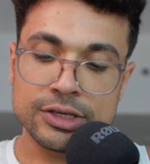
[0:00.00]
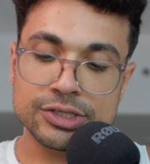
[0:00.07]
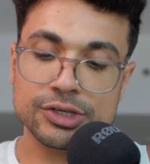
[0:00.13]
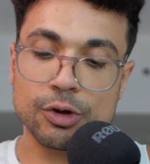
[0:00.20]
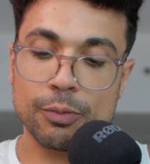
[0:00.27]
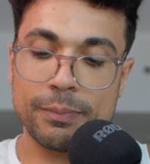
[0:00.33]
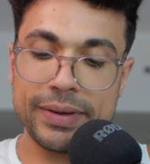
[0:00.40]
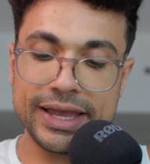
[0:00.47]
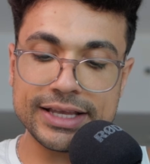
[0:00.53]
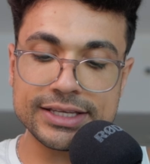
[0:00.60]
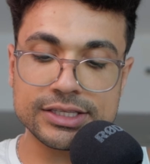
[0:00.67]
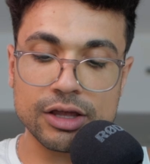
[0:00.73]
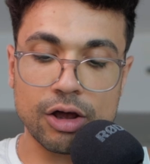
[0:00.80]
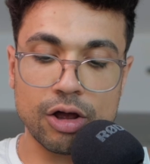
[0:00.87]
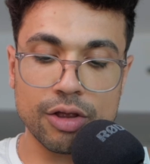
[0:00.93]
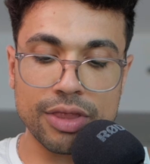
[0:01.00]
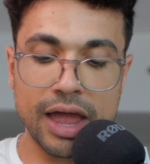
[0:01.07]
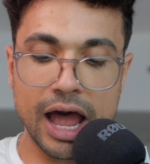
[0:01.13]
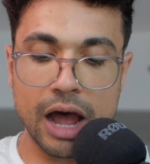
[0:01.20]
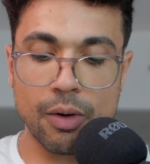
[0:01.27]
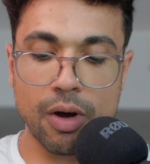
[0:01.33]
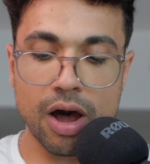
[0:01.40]
So based on
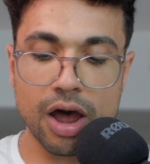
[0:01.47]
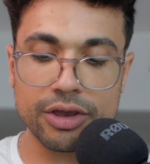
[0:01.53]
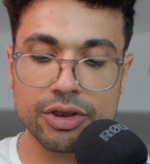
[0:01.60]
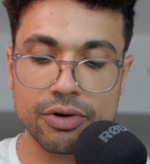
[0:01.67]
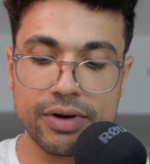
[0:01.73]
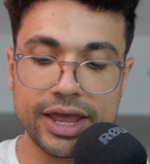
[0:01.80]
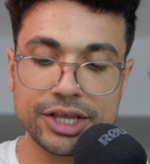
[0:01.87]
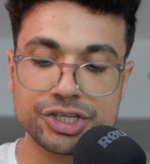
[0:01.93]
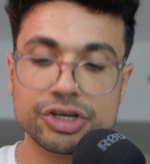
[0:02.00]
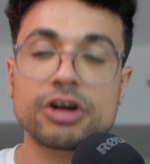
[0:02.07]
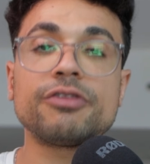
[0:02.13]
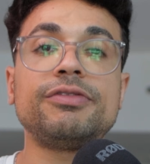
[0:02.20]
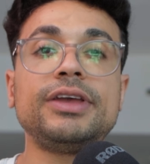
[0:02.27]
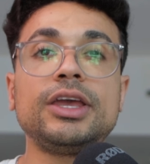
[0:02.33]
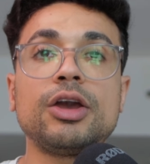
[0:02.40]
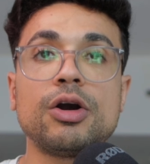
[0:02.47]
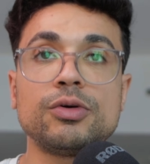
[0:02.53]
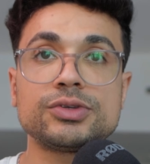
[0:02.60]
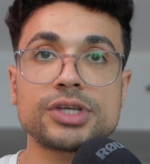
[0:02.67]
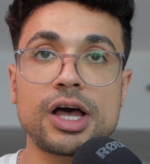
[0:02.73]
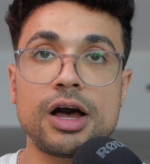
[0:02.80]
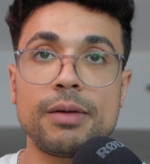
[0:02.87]
how high your HRV
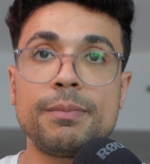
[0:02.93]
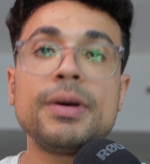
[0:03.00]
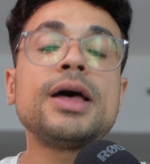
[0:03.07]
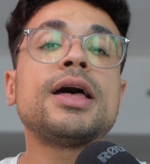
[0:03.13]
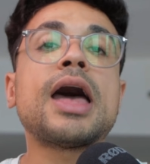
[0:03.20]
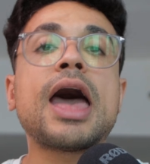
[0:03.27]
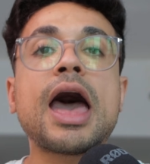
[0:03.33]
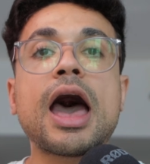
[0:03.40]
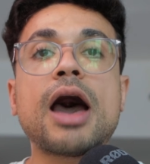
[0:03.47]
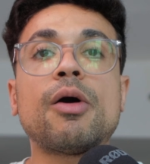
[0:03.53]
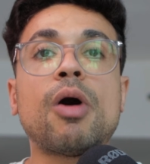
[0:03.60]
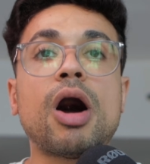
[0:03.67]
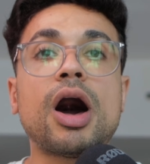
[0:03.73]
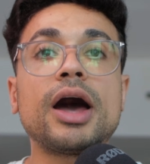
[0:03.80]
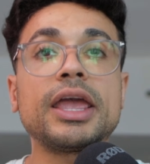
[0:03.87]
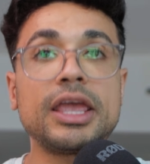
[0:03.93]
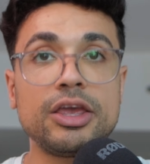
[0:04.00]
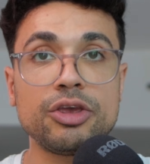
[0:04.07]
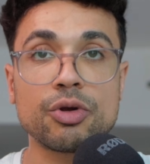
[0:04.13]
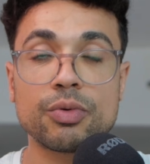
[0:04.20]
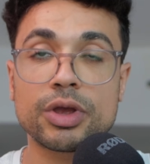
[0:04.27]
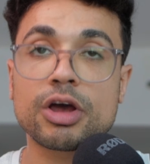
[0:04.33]
goes up, how high
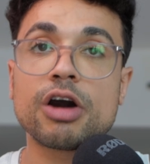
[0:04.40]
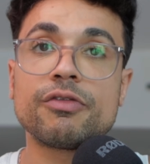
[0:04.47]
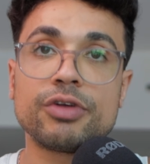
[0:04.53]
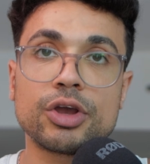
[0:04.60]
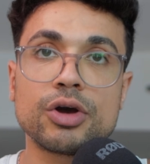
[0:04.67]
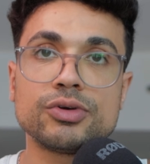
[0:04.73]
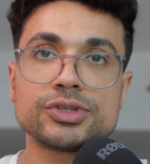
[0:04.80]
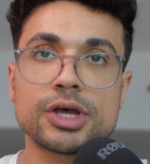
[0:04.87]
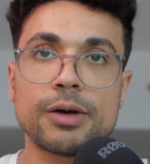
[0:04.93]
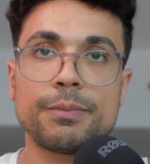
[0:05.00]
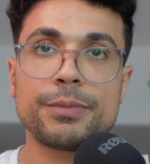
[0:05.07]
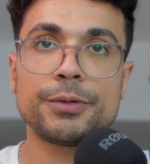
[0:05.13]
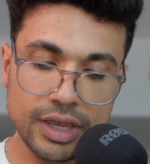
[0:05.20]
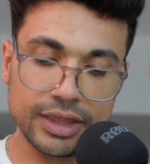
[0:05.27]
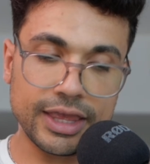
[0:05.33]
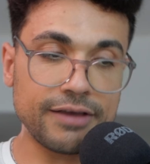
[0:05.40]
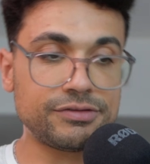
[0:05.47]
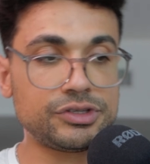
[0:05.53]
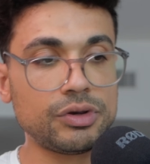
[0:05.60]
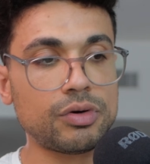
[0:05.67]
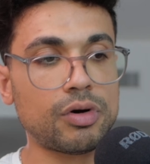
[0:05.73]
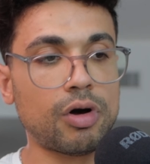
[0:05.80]
your recovery goes up. It
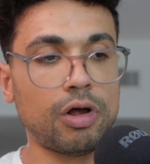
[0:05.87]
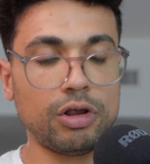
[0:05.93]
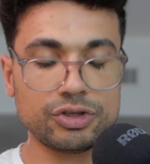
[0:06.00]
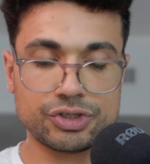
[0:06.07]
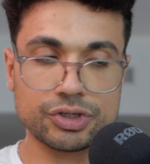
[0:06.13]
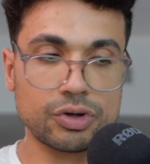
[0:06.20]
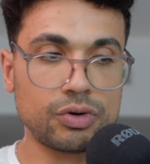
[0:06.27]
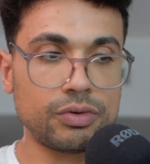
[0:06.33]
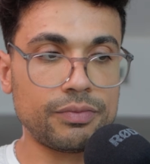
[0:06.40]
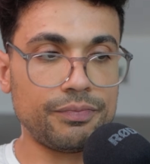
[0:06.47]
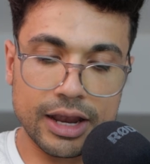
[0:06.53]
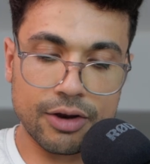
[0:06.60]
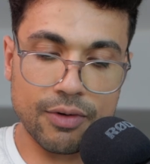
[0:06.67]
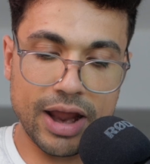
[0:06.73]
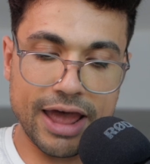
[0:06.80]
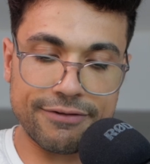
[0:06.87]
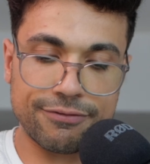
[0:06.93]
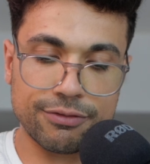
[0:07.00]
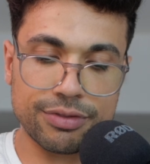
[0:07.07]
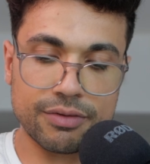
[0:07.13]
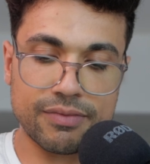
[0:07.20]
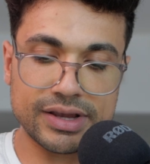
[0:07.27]
gives you also a graph
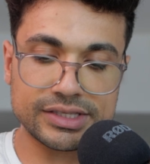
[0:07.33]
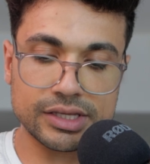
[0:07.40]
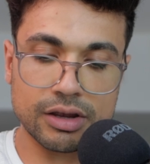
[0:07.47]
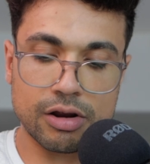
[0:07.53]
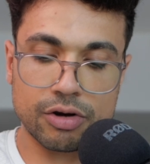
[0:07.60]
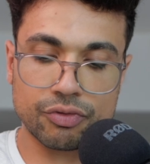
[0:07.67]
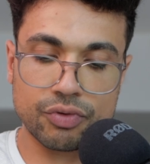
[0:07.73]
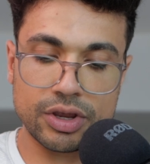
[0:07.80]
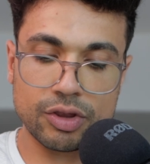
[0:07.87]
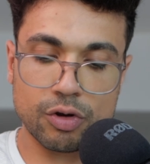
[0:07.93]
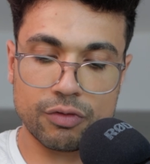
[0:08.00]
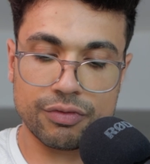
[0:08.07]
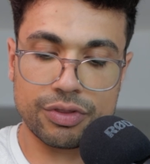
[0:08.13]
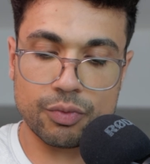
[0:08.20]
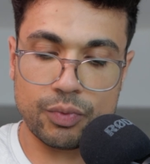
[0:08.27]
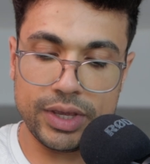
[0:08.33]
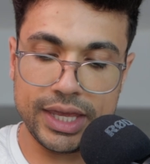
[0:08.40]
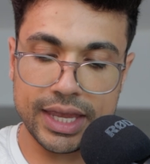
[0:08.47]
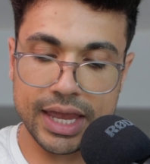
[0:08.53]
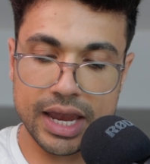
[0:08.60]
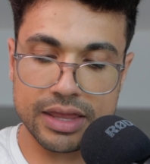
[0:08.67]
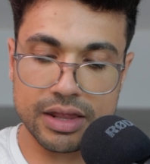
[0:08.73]
for the resting heart rate over the
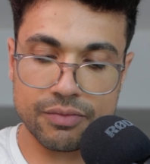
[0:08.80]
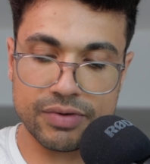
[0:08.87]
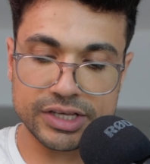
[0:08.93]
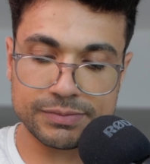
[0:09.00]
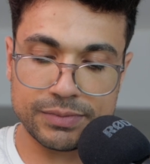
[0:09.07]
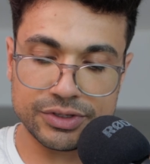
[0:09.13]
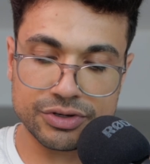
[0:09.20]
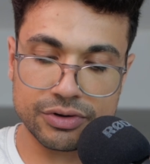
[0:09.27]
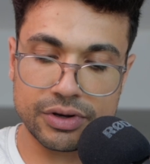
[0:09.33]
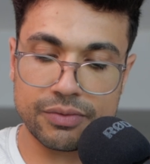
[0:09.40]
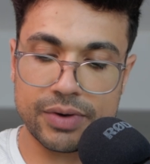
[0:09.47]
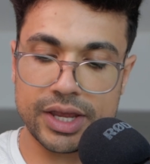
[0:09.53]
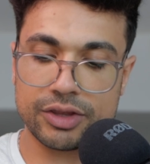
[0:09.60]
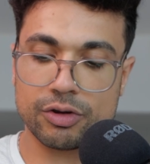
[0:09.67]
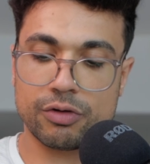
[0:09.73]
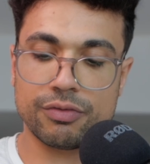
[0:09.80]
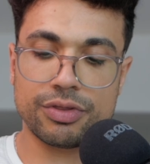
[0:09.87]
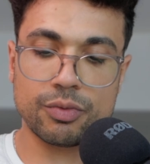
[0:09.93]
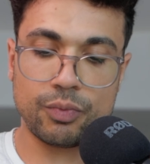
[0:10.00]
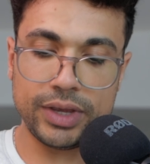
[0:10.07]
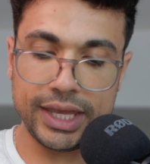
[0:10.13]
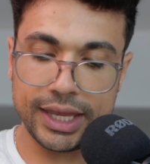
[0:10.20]
week and a respiratory rate over
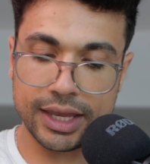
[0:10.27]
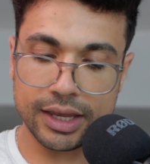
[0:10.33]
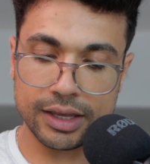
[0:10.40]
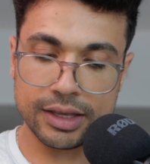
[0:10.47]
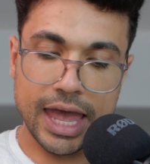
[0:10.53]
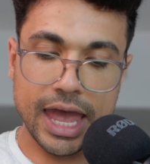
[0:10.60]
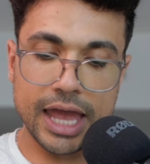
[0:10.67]
the week.